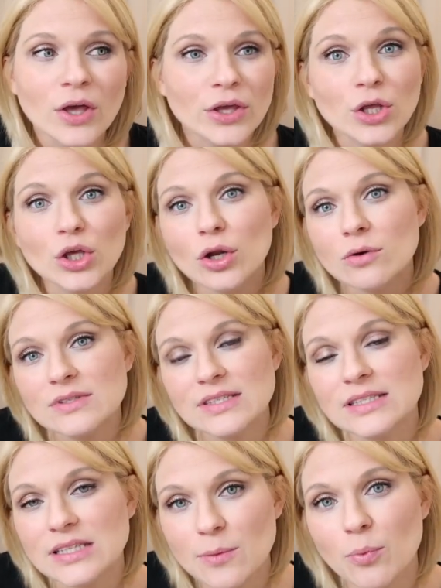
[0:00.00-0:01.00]
You don't
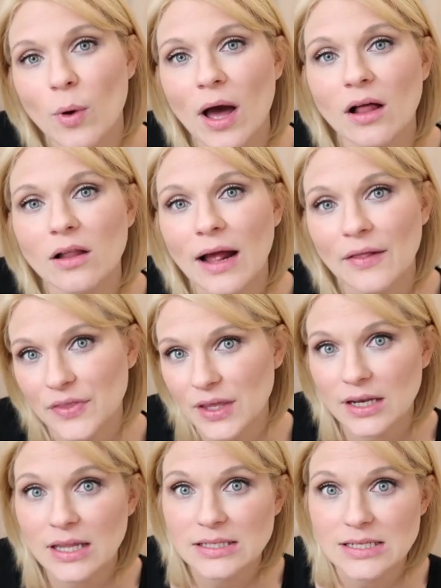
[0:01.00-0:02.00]
sleep well at the
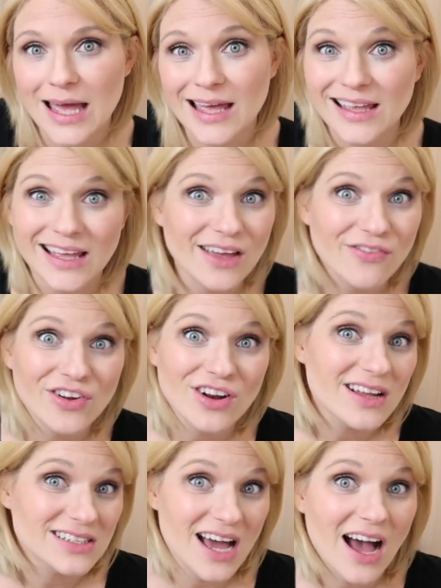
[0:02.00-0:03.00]
end of the day if you're
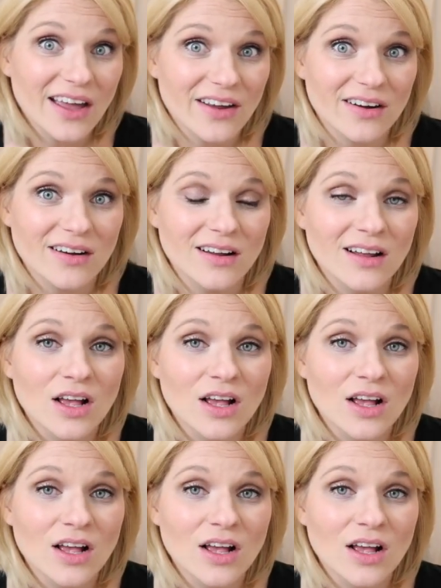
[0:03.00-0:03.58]
not tired.